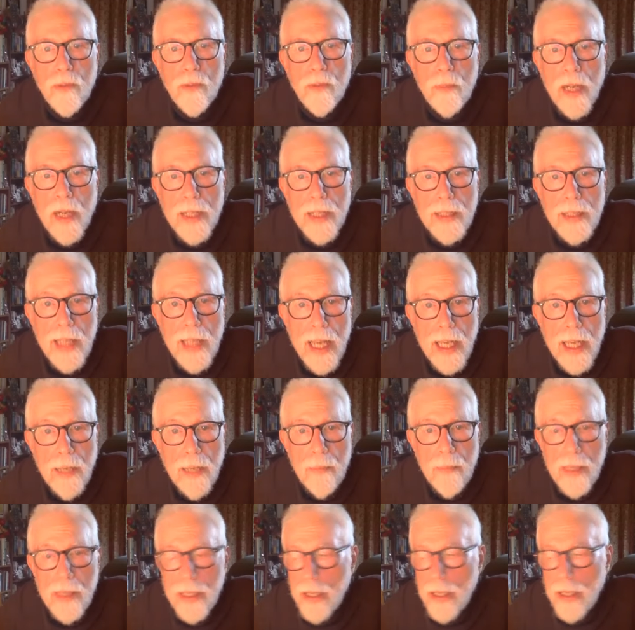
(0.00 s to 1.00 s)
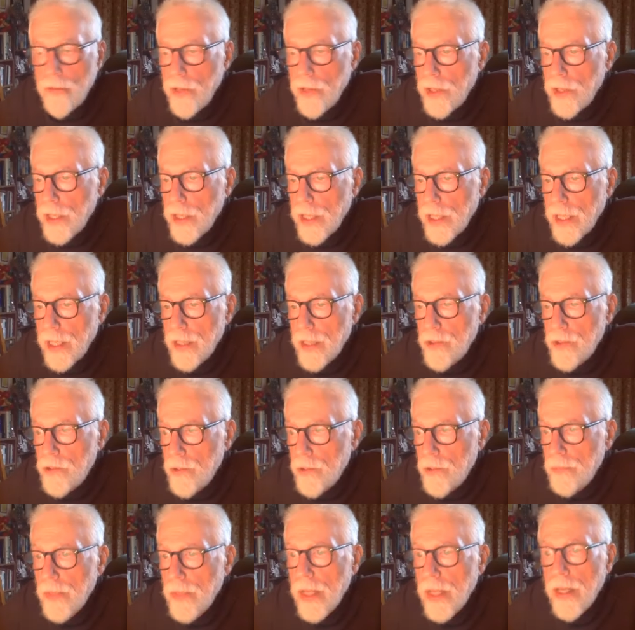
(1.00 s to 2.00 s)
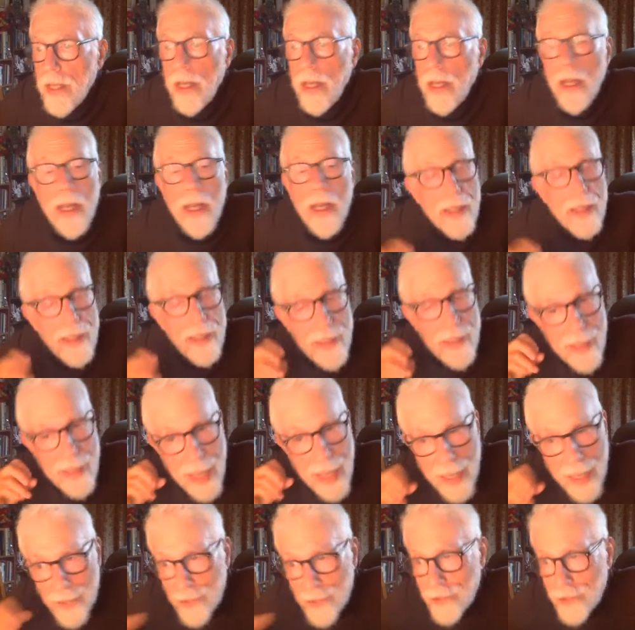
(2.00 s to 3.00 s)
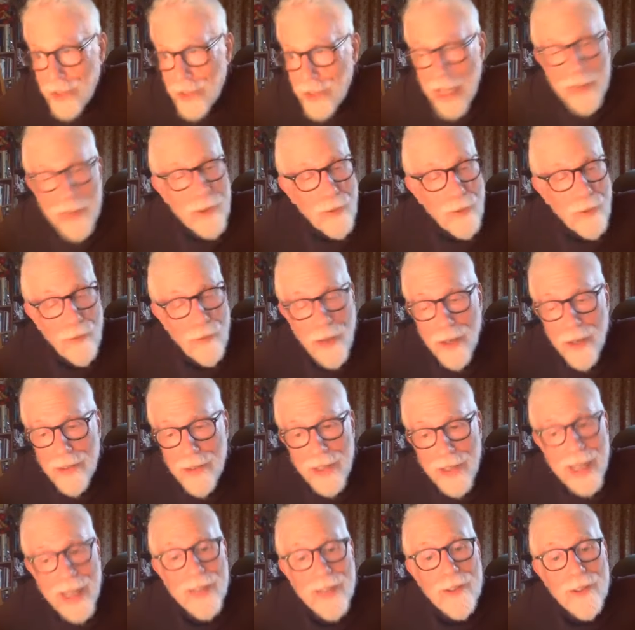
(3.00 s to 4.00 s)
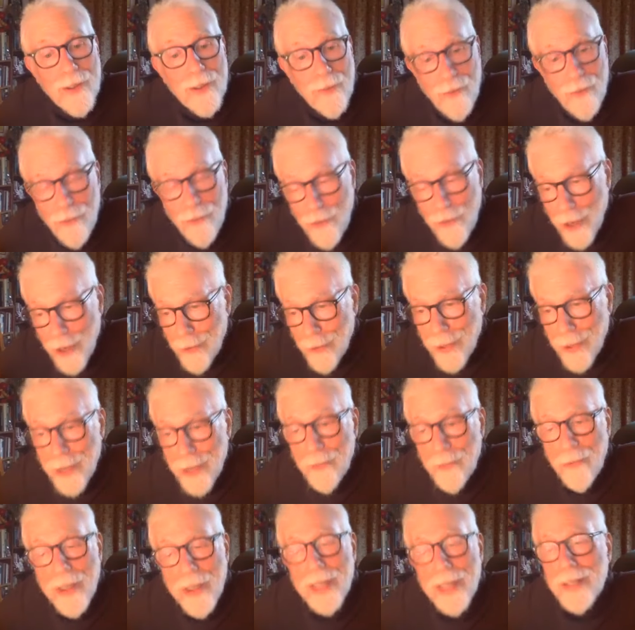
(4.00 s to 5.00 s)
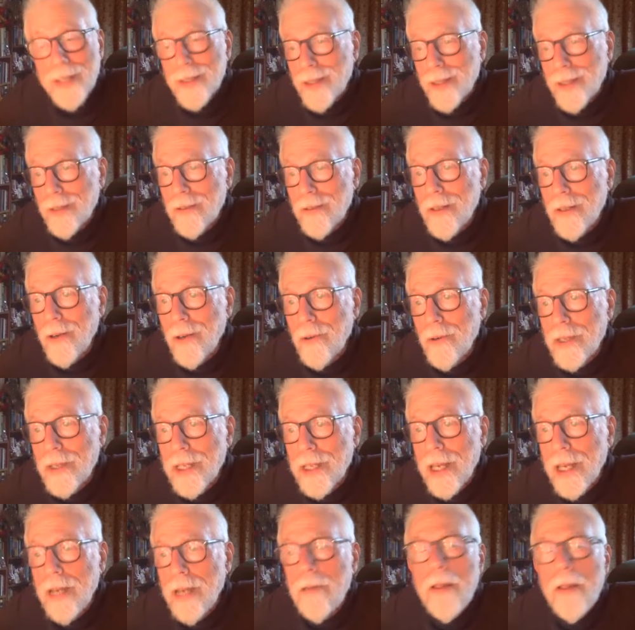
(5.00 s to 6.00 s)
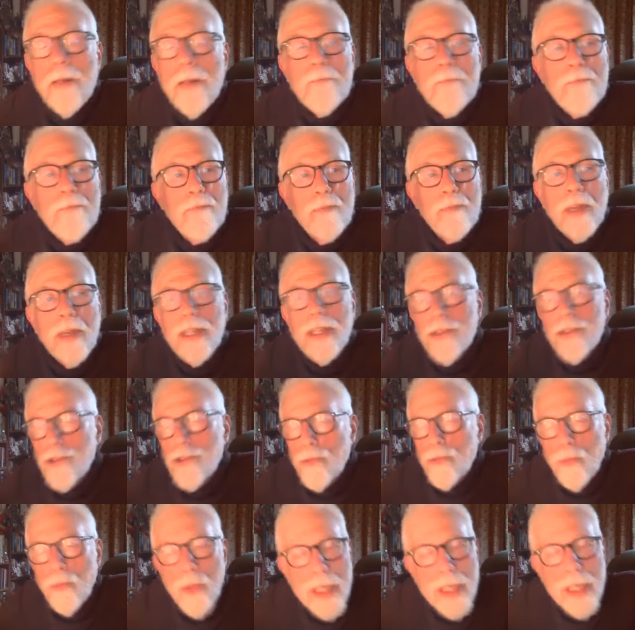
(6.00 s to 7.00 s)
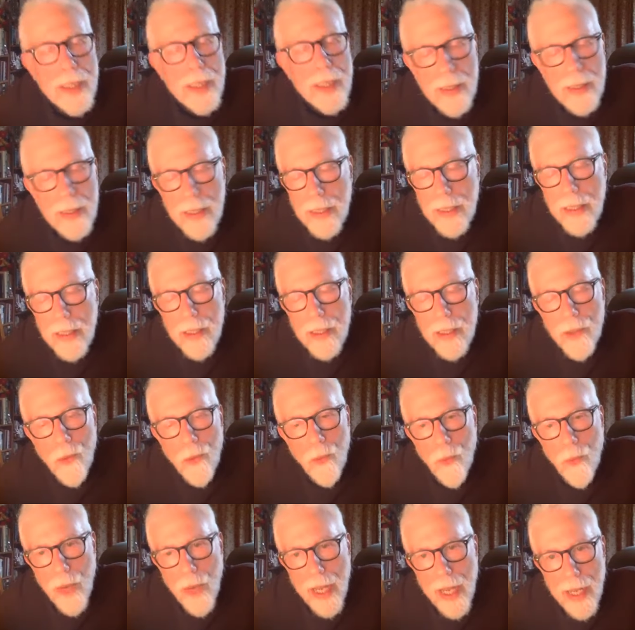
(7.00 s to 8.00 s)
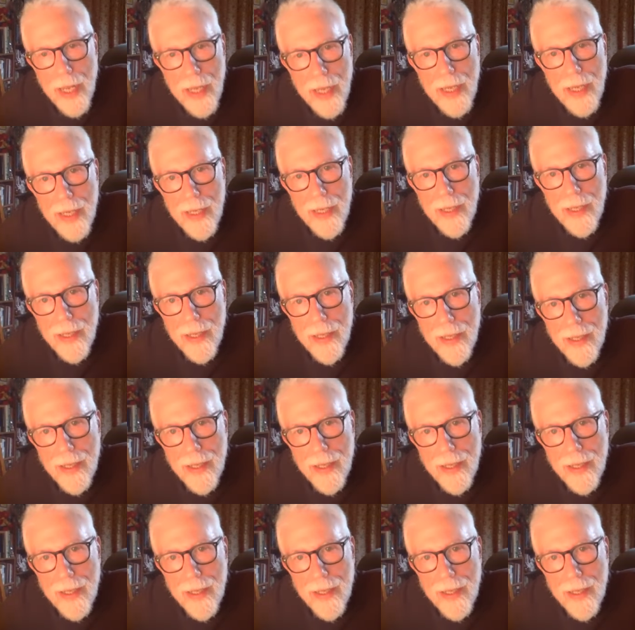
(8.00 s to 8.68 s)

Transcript: by name and everything else, yes, that's very real, okay? But it's real in a way